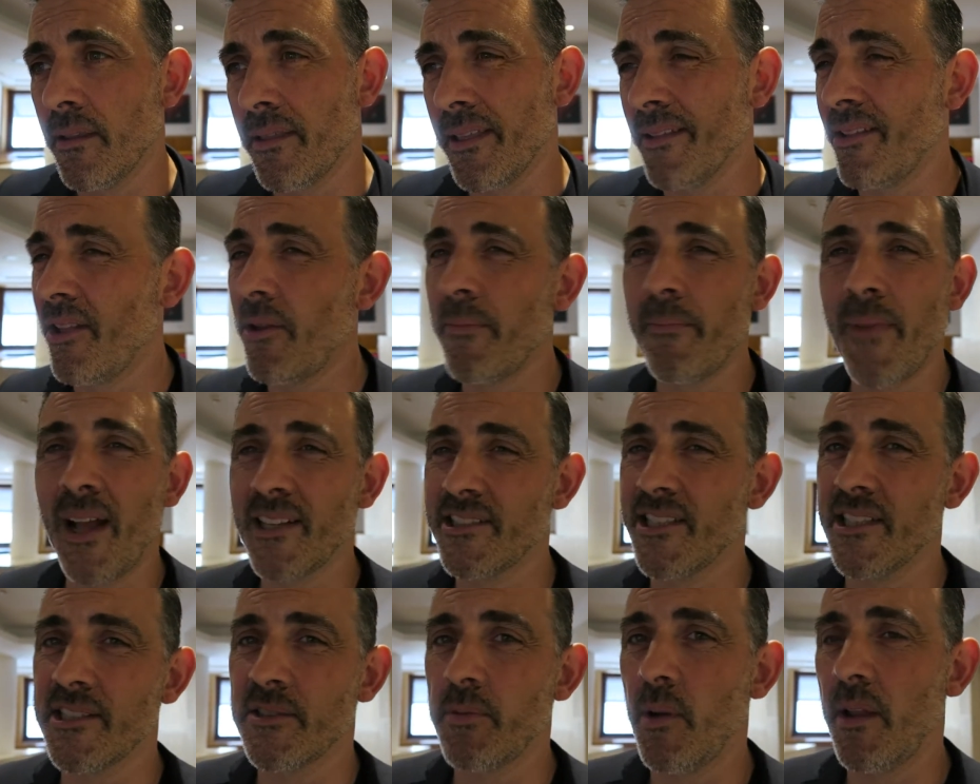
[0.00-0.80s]
So you do
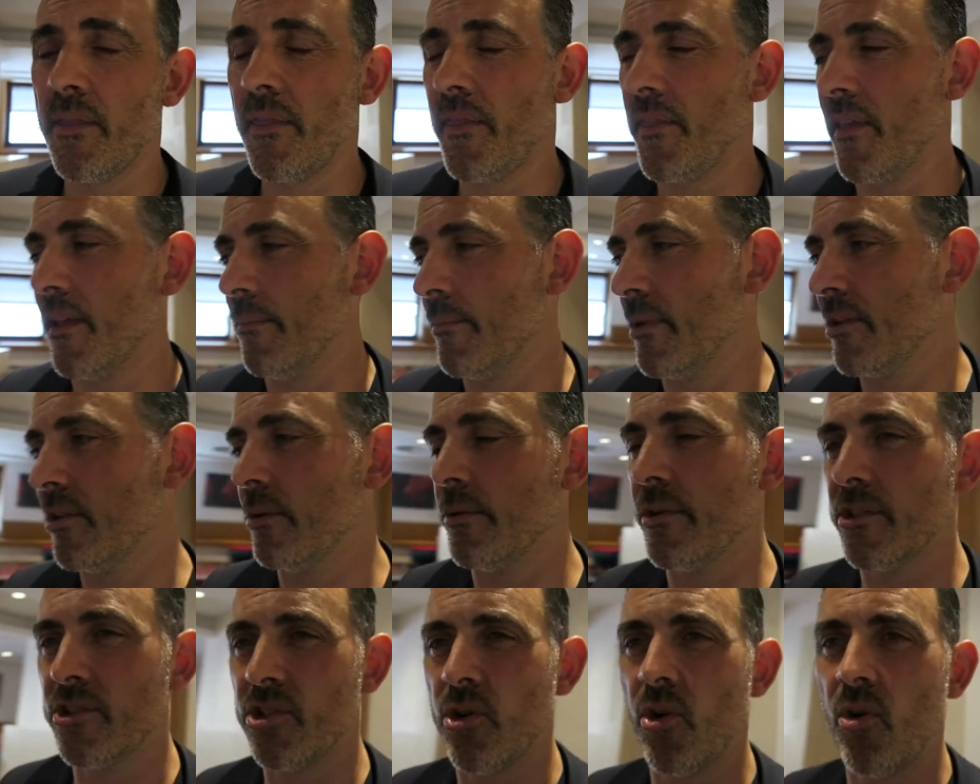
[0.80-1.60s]
magic's one thing, but
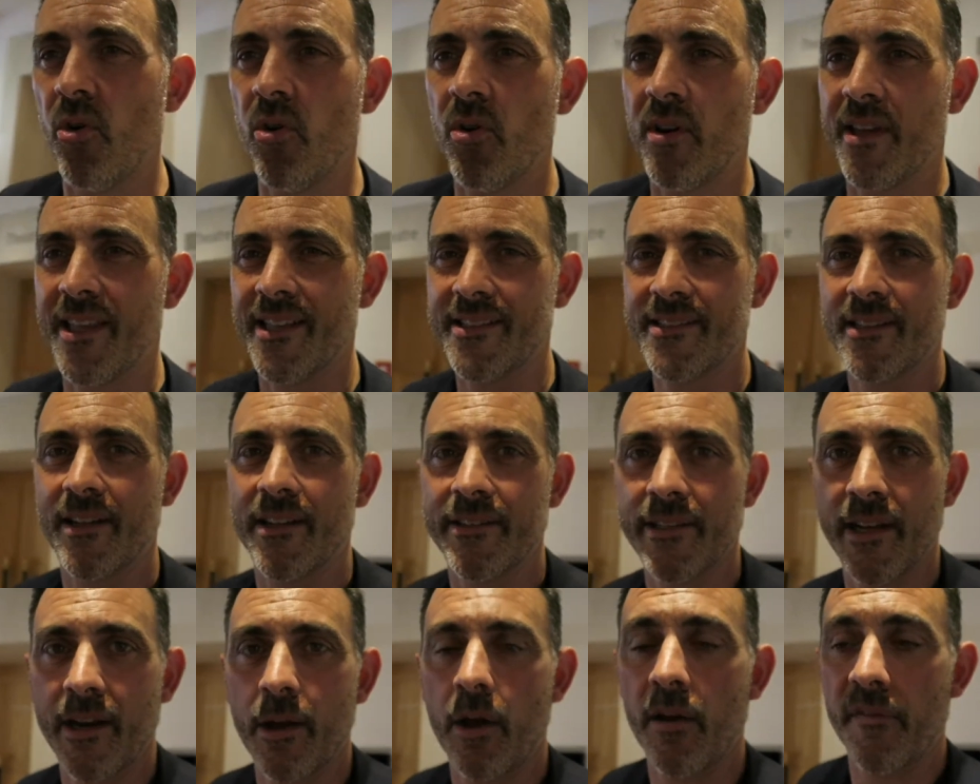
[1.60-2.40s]
doing a talk, it's,
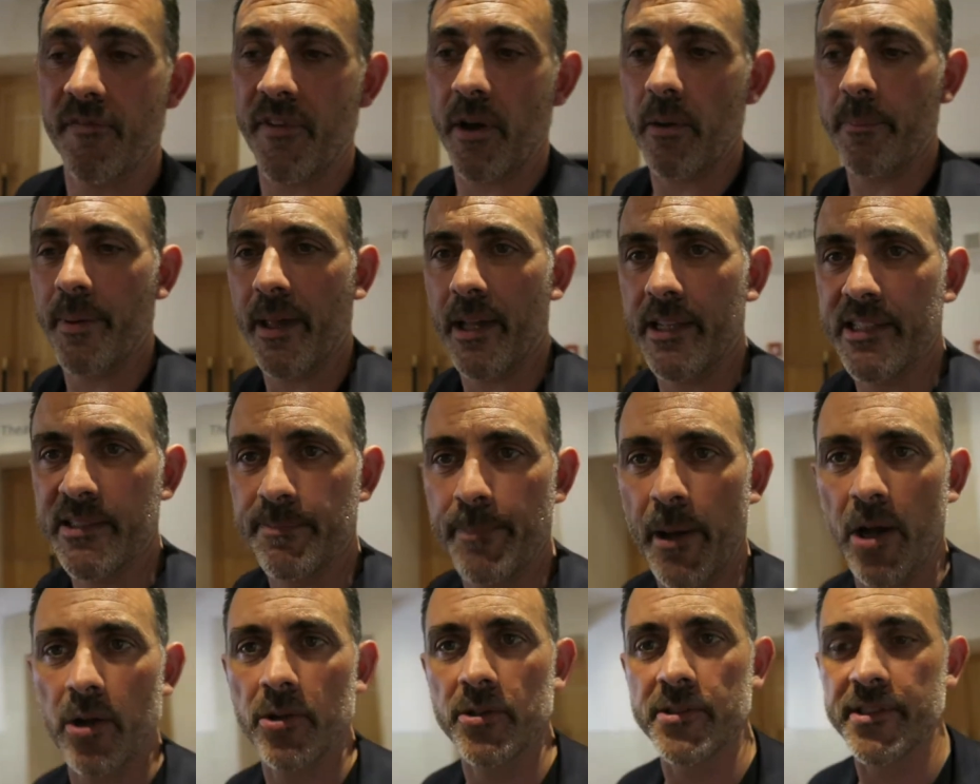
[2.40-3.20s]
I don't know. I felt a bit
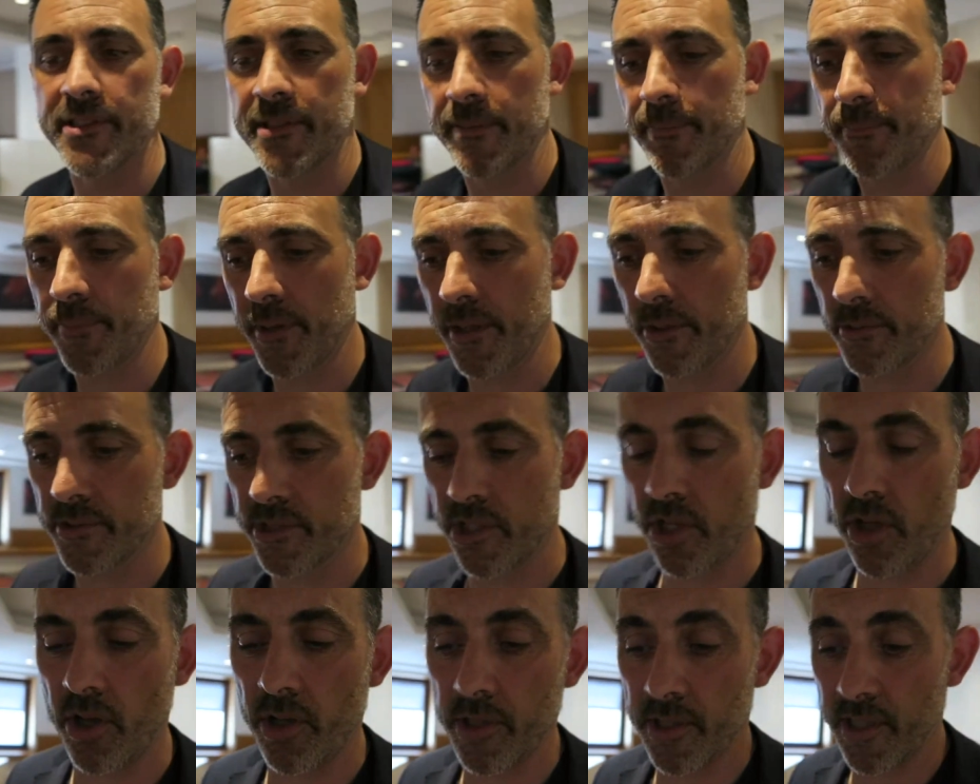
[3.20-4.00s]
exposed, but it
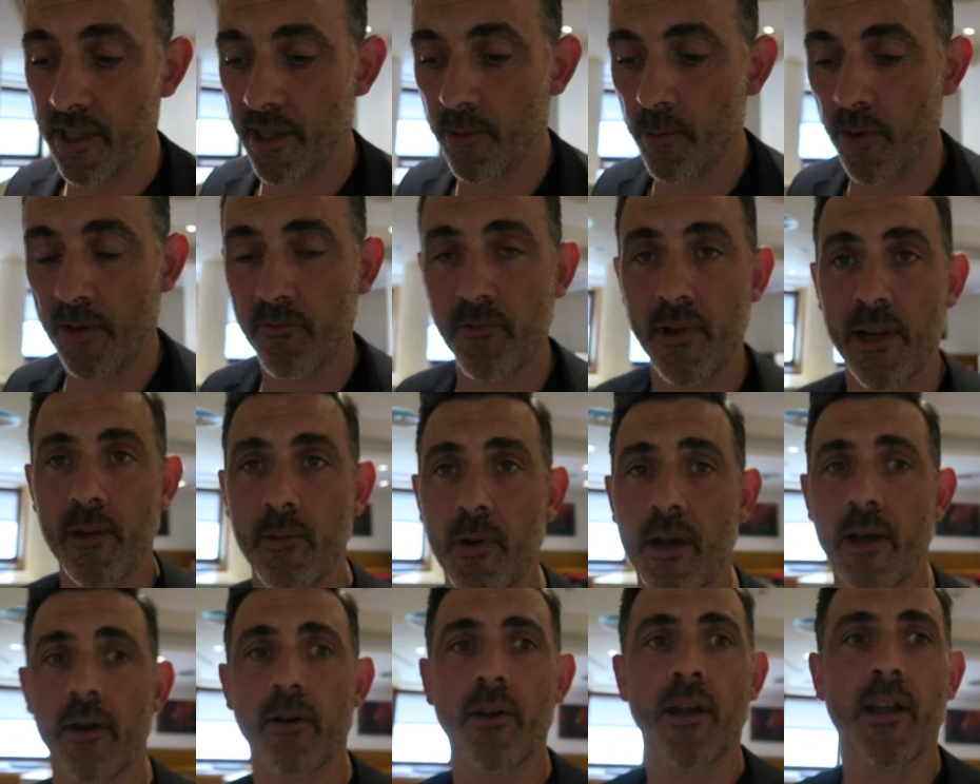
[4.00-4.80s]
was good. It went
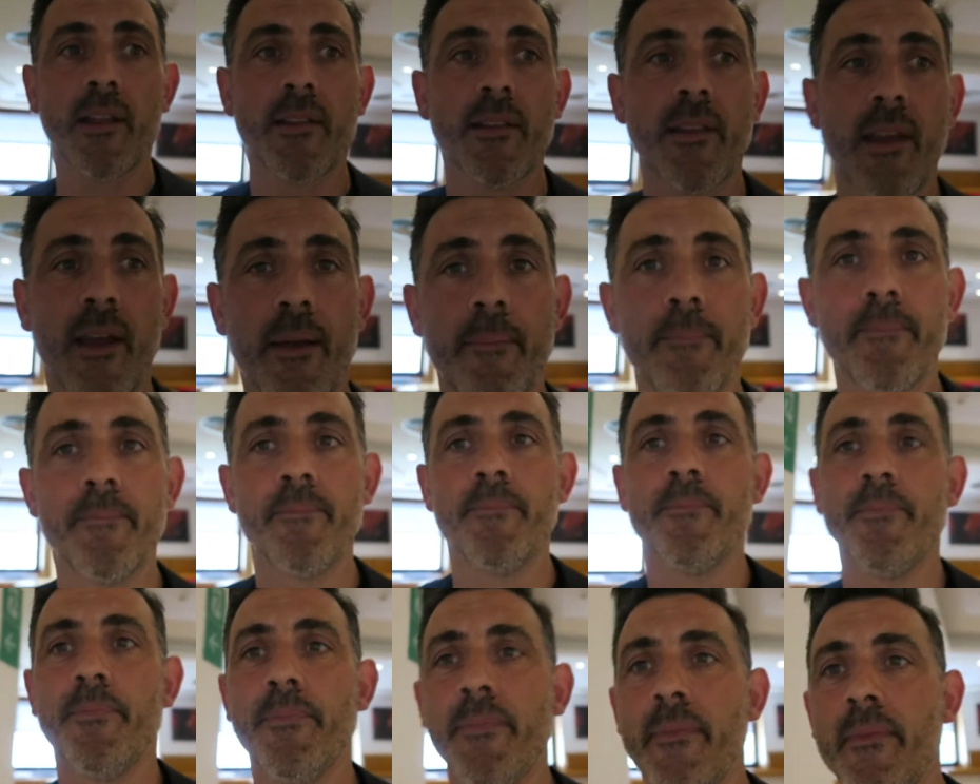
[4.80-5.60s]
really well, and
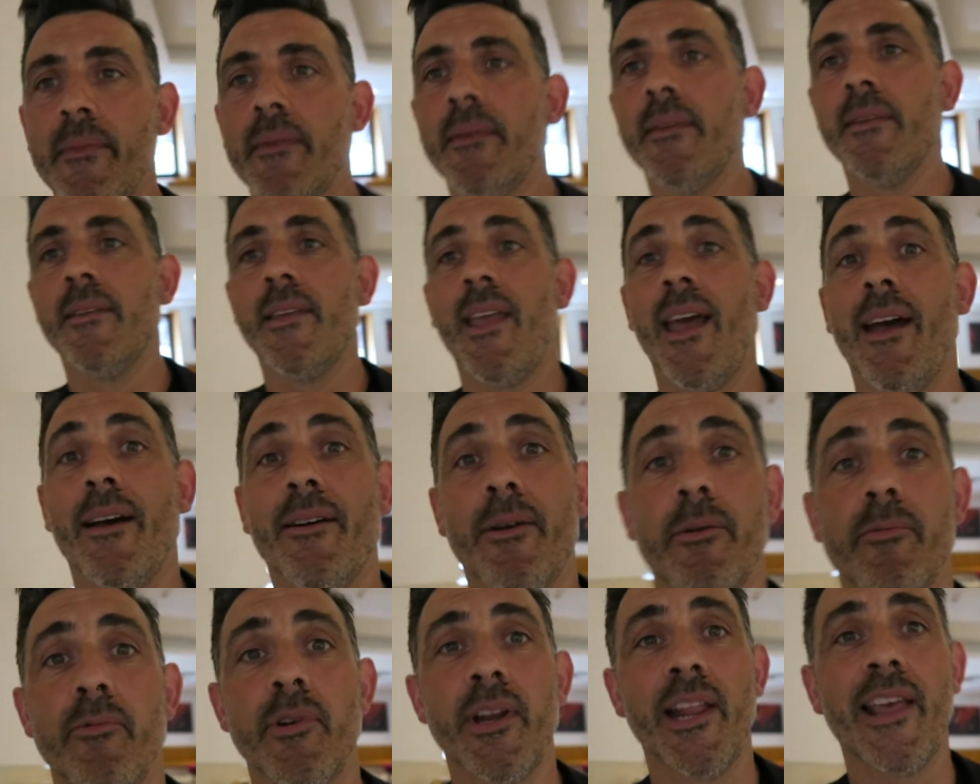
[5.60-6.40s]

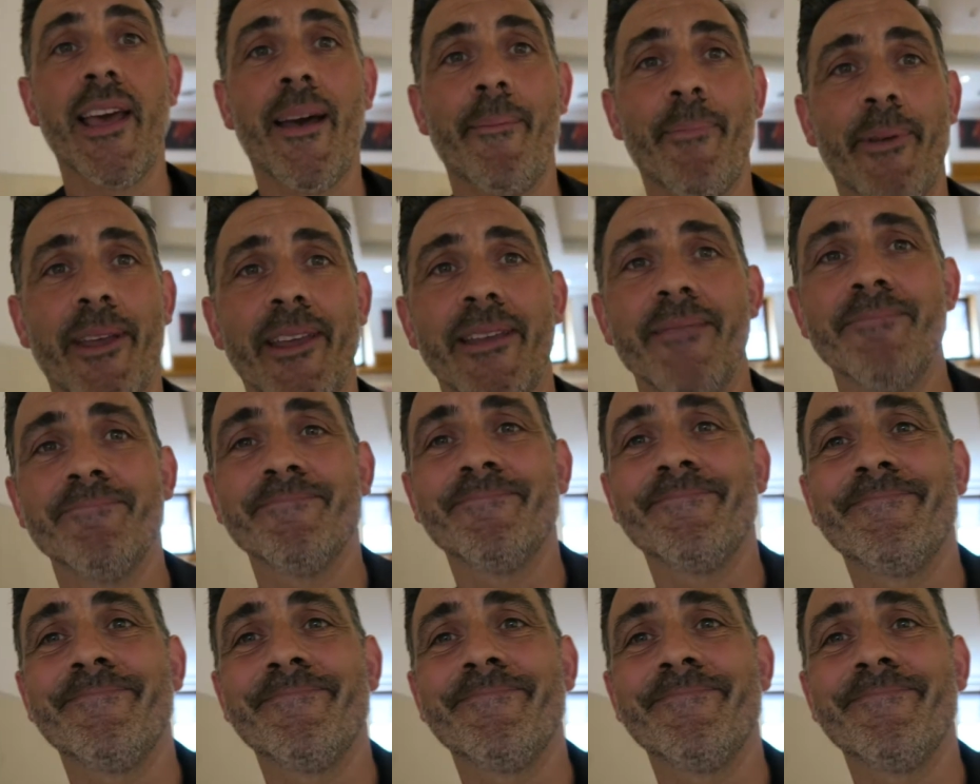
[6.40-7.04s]
yeah, I'm really happy.